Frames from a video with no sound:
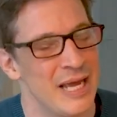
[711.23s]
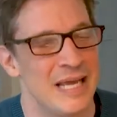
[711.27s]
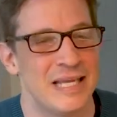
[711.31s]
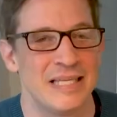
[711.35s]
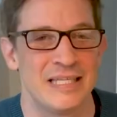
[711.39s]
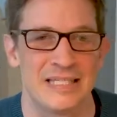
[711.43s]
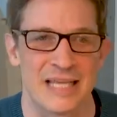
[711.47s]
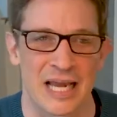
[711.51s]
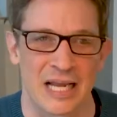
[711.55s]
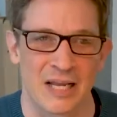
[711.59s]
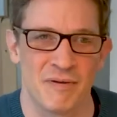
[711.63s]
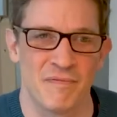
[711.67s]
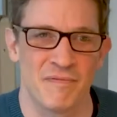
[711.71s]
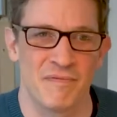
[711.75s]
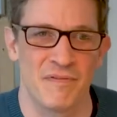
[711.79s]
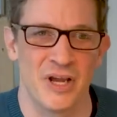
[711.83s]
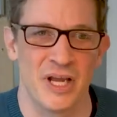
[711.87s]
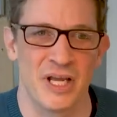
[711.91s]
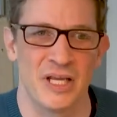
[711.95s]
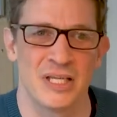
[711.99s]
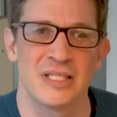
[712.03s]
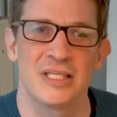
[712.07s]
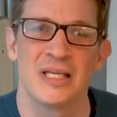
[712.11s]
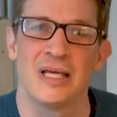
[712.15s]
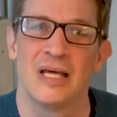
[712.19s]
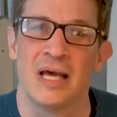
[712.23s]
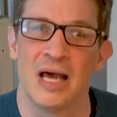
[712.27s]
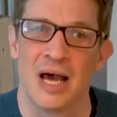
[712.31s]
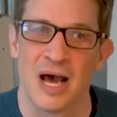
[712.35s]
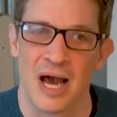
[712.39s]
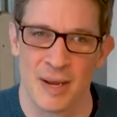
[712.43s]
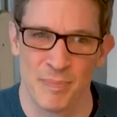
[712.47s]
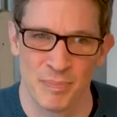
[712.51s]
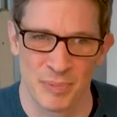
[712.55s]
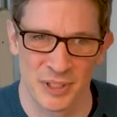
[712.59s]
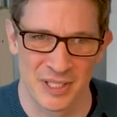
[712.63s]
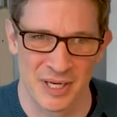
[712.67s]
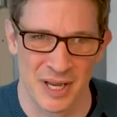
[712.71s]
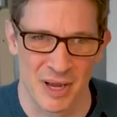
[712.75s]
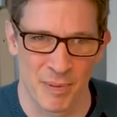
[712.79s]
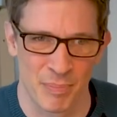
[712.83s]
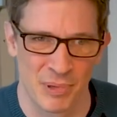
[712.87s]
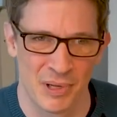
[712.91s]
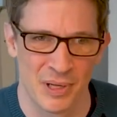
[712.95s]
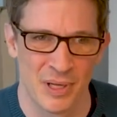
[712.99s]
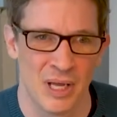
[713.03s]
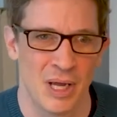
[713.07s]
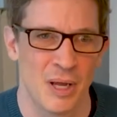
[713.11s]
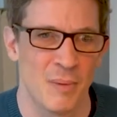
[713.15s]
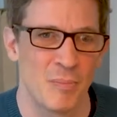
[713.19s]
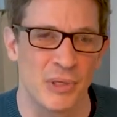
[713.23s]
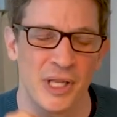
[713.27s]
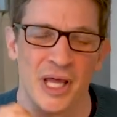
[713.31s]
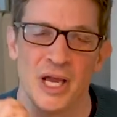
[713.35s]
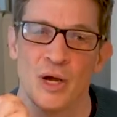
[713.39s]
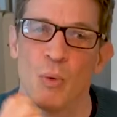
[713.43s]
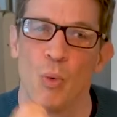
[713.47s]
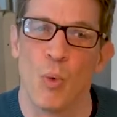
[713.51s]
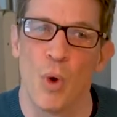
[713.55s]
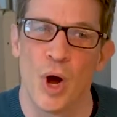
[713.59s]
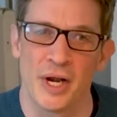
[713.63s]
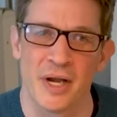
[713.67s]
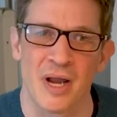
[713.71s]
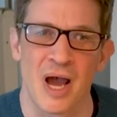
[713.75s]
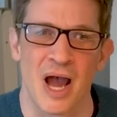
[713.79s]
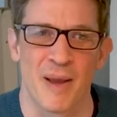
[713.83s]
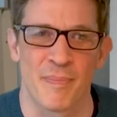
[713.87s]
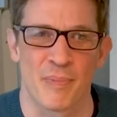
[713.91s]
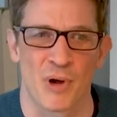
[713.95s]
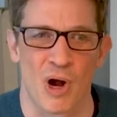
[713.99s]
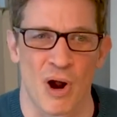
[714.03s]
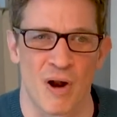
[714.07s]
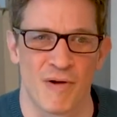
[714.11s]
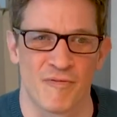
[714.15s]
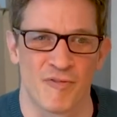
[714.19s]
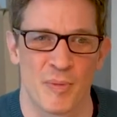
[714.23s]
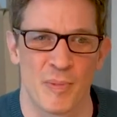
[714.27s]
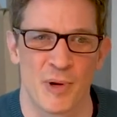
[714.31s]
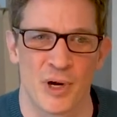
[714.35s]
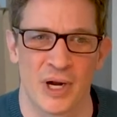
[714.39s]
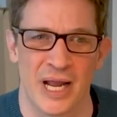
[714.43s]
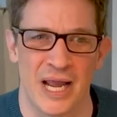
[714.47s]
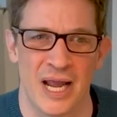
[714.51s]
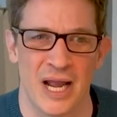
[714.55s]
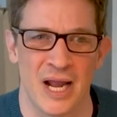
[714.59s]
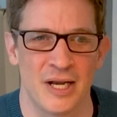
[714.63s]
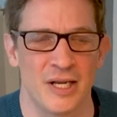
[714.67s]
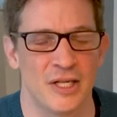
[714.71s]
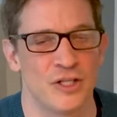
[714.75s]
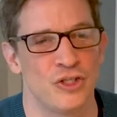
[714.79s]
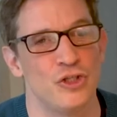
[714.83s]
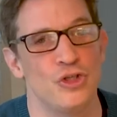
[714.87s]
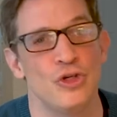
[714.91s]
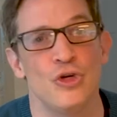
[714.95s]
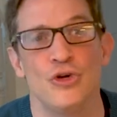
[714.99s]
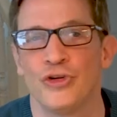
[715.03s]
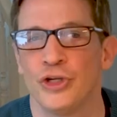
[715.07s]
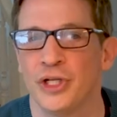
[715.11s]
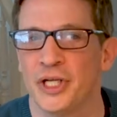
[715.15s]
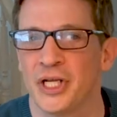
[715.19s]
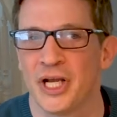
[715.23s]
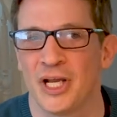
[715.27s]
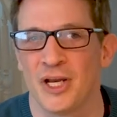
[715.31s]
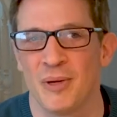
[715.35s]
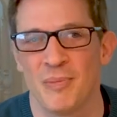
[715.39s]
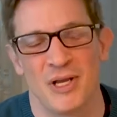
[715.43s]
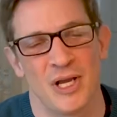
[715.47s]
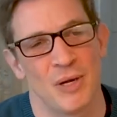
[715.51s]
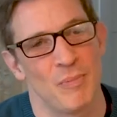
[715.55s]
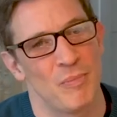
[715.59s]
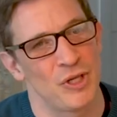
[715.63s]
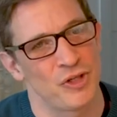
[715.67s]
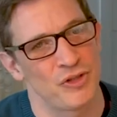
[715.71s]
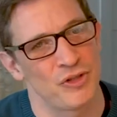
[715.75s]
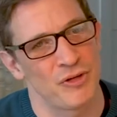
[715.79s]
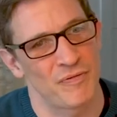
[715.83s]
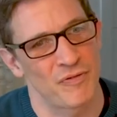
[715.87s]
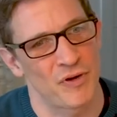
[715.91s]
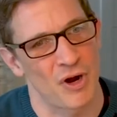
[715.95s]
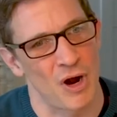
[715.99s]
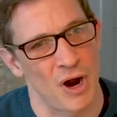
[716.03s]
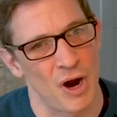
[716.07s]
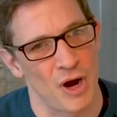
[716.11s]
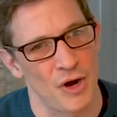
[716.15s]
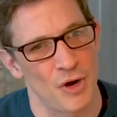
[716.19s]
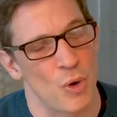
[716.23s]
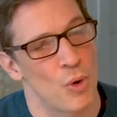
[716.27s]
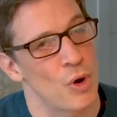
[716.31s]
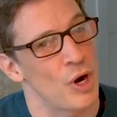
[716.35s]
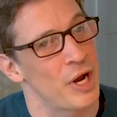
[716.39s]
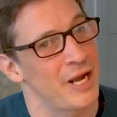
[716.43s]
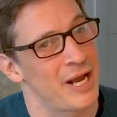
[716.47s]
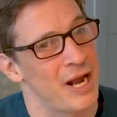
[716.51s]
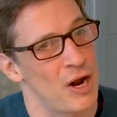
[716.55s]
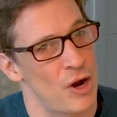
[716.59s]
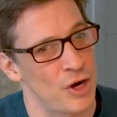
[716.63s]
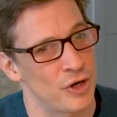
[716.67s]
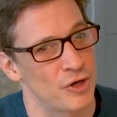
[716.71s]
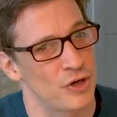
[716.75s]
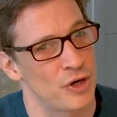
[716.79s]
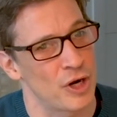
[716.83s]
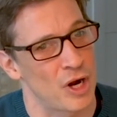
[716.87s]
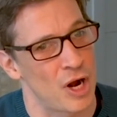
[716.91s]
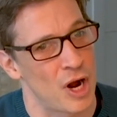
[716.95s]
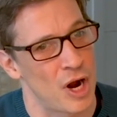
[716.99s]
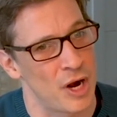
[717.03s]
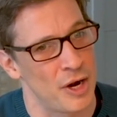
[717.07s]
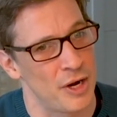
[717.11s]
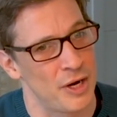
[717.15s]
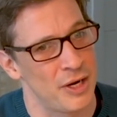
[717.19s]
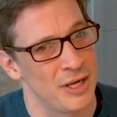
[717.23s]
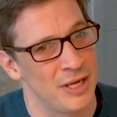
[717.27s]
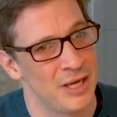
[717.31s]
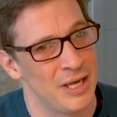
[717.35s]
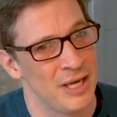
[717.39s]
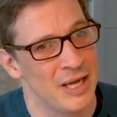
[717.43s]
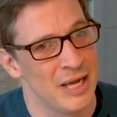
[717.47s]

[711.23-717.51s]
Second phase, hype step. Play one hype card from your hand. It's usually going to be a mischief card or a character card.